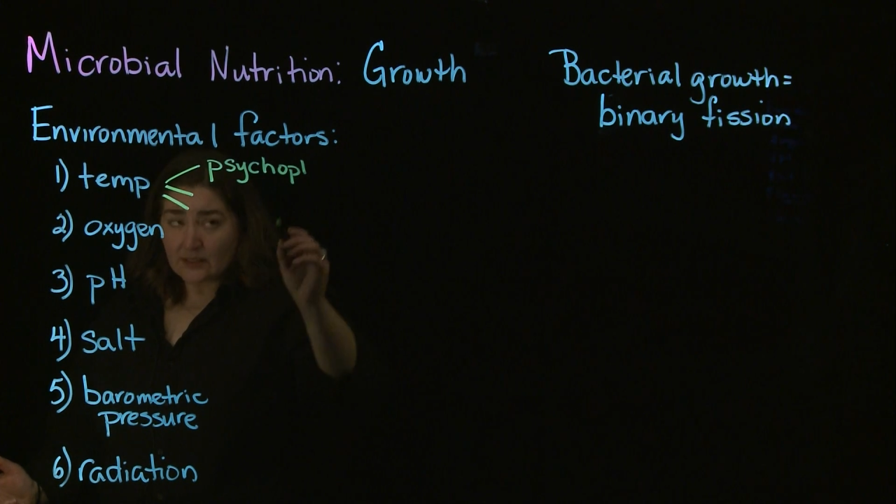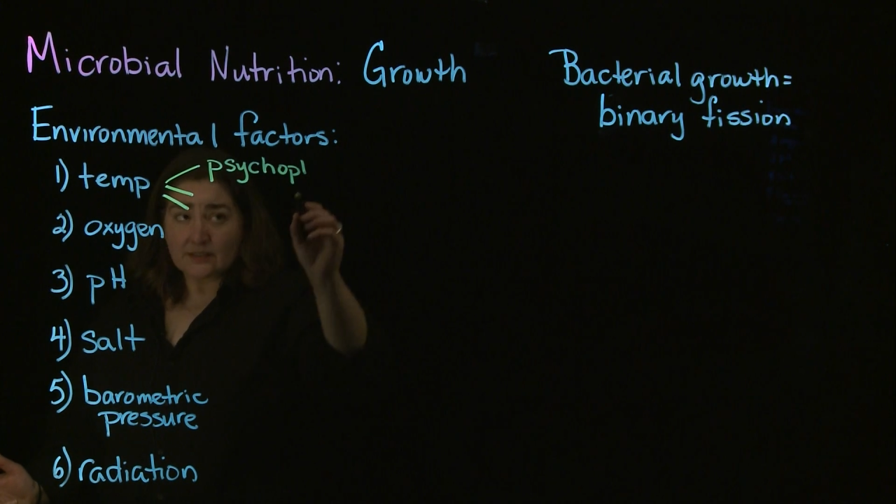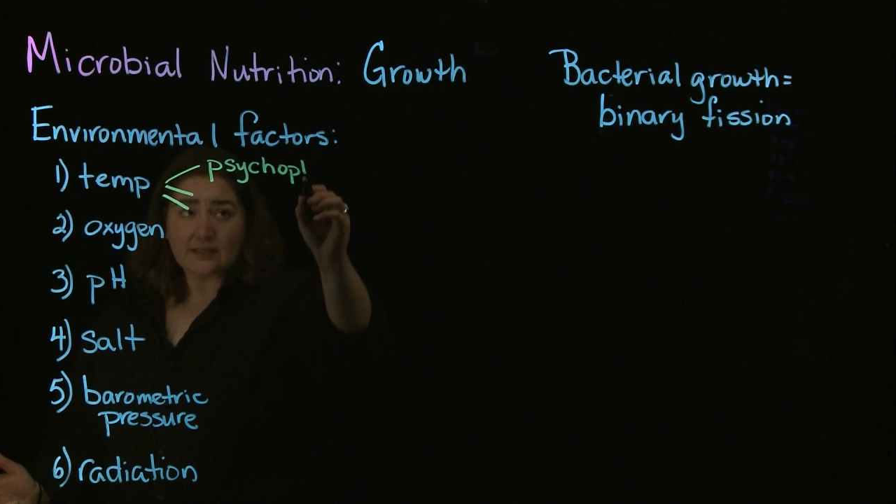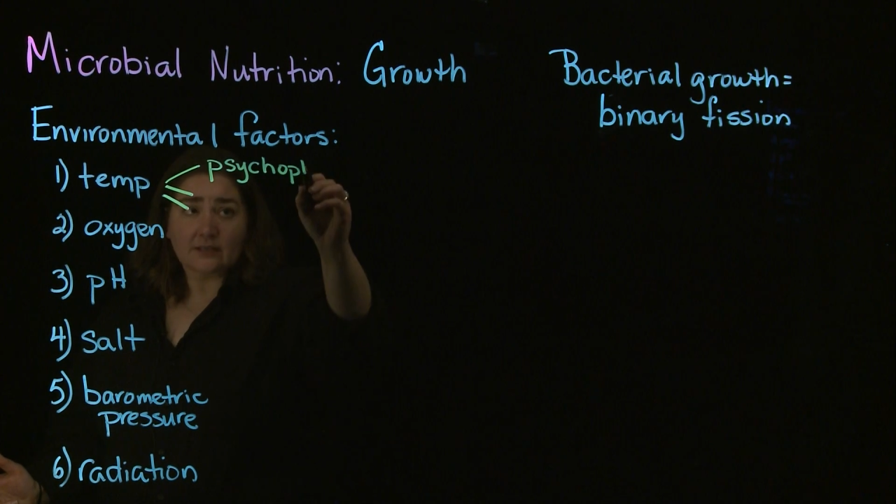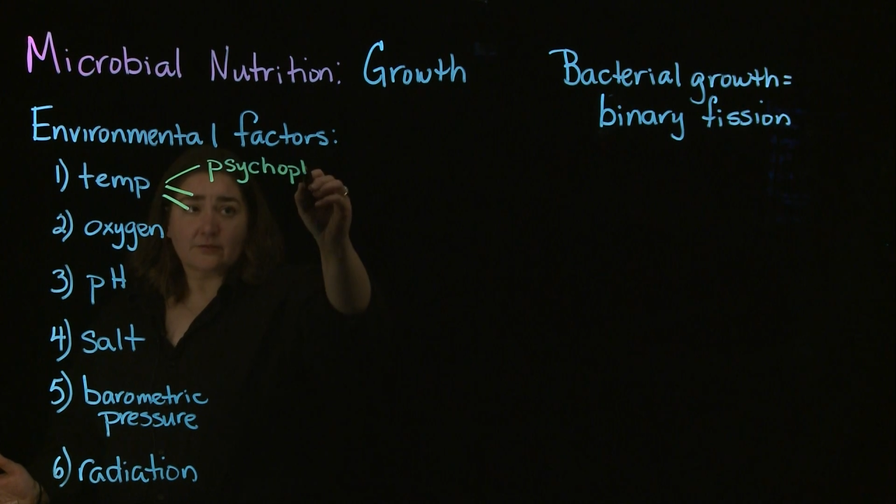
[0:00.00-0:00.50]

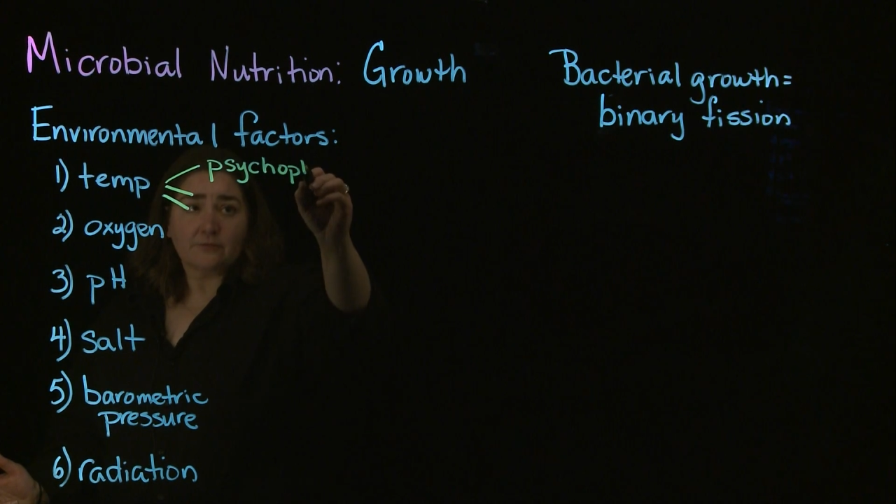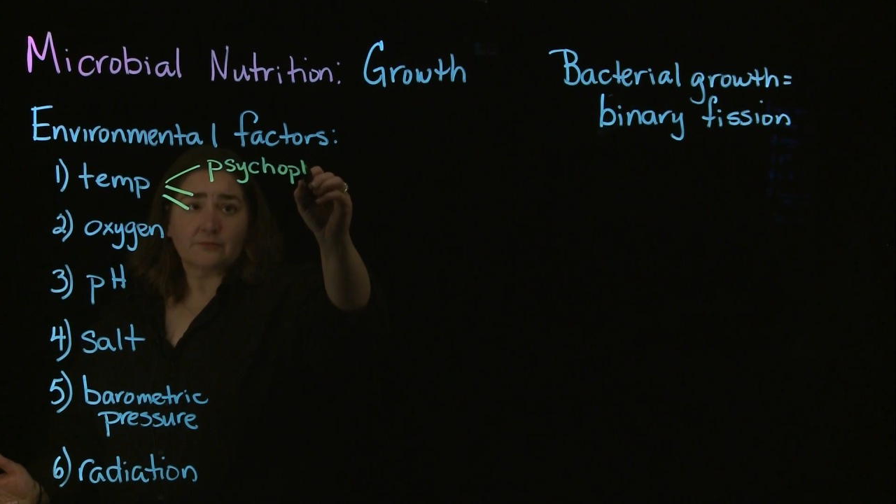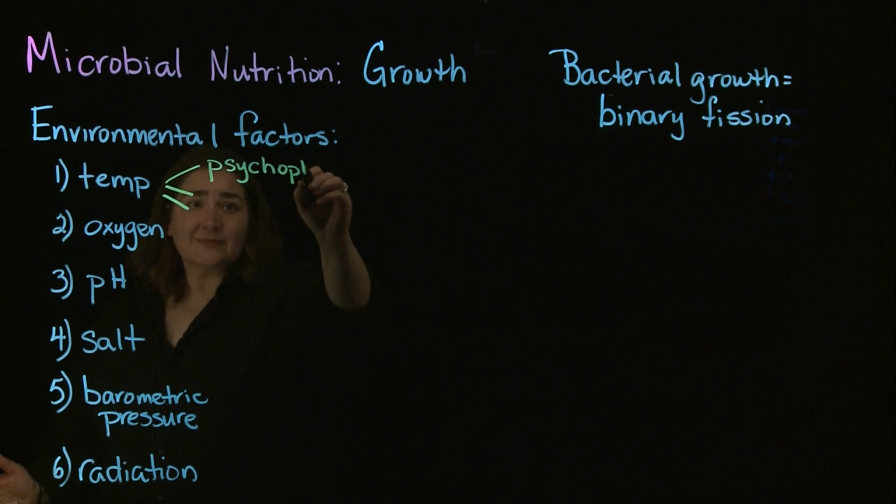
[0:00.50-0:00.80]
psycho,